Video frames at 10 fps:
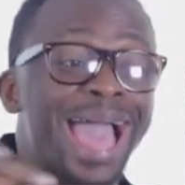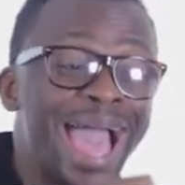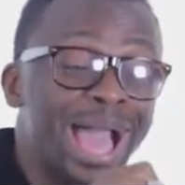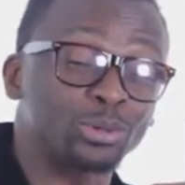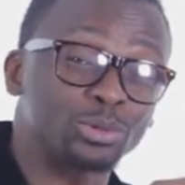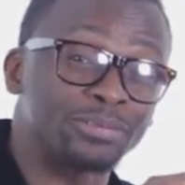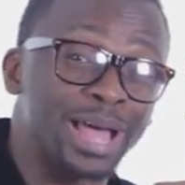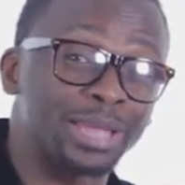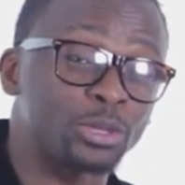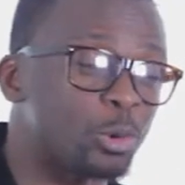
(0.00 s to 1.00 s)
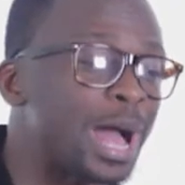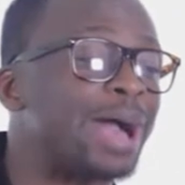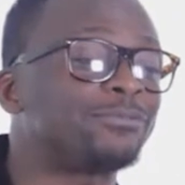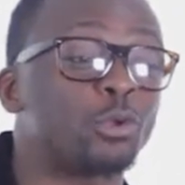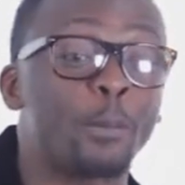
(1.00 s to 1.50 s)
out of her, you will
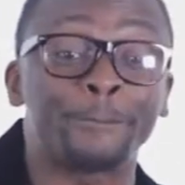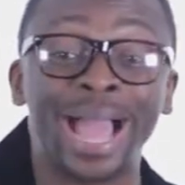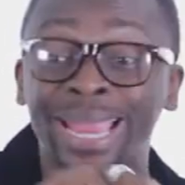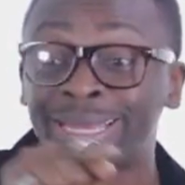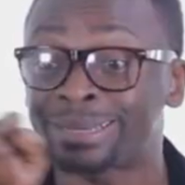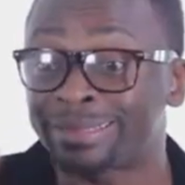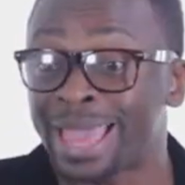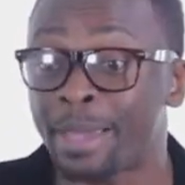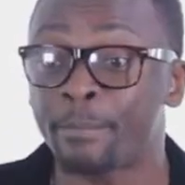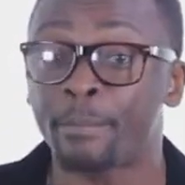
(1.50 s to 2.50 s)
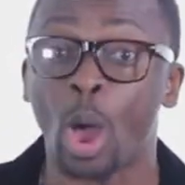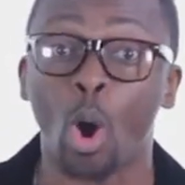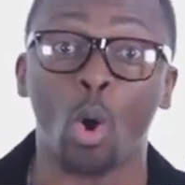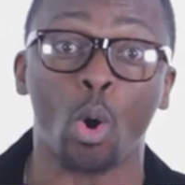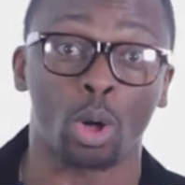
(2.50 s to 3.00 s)
have to bind them
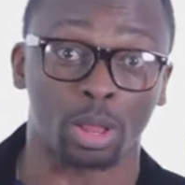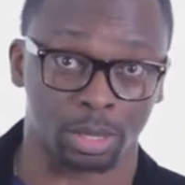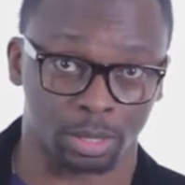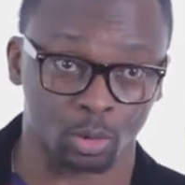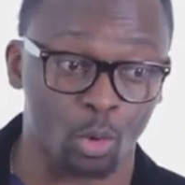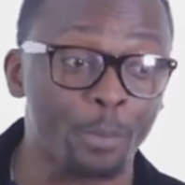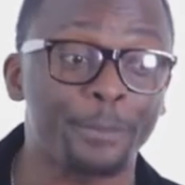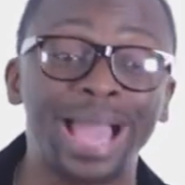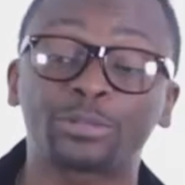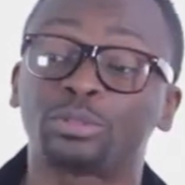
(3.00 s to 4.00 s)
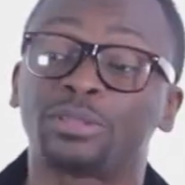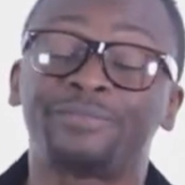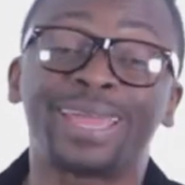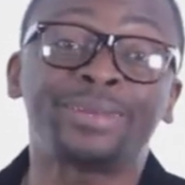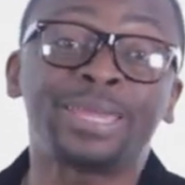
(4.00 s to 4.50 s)
all. Go back to the
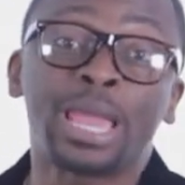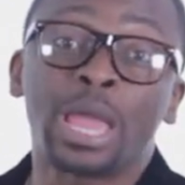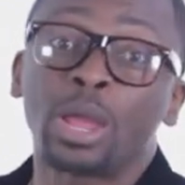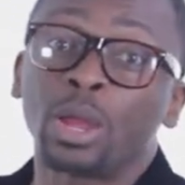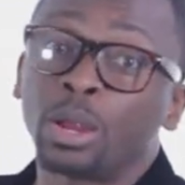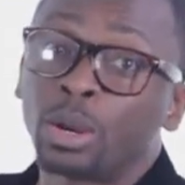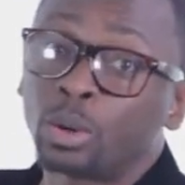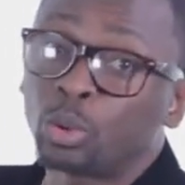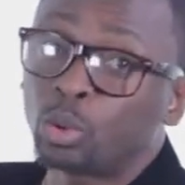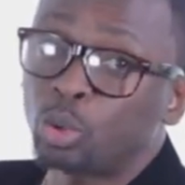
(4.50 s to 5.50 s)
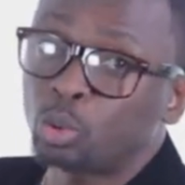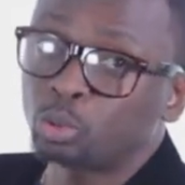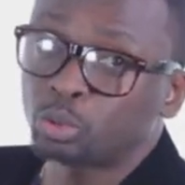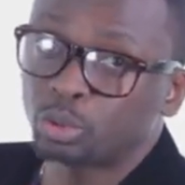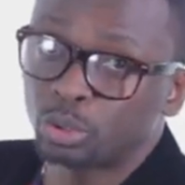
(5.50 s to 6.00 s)
very
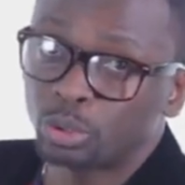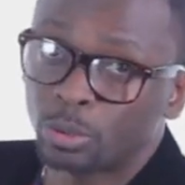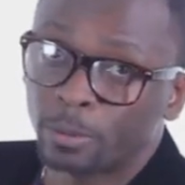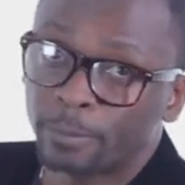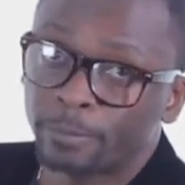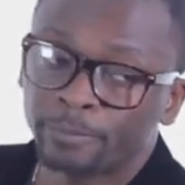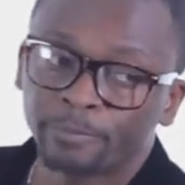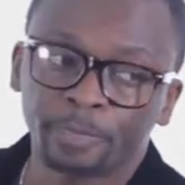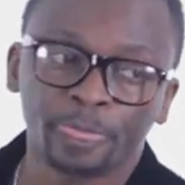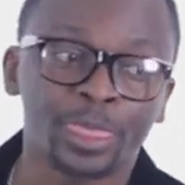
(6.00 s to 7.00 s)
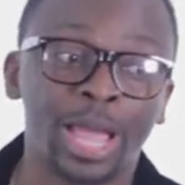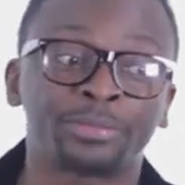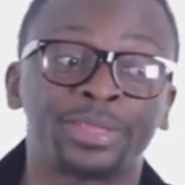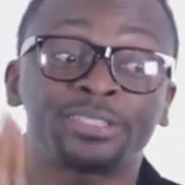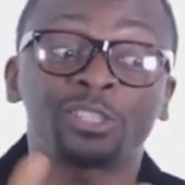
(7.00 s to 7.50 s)
root now,
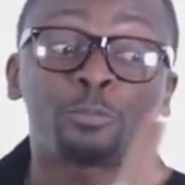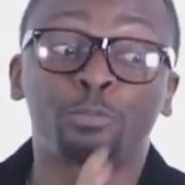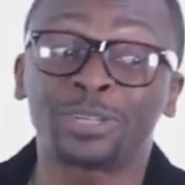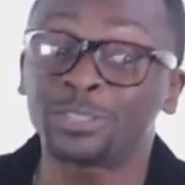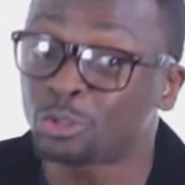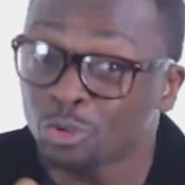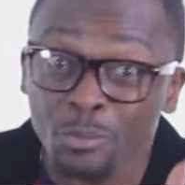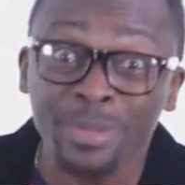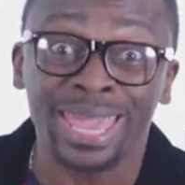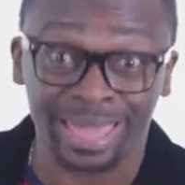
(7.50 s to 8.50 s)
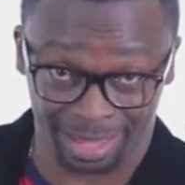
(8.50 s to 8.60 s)
this is presuming,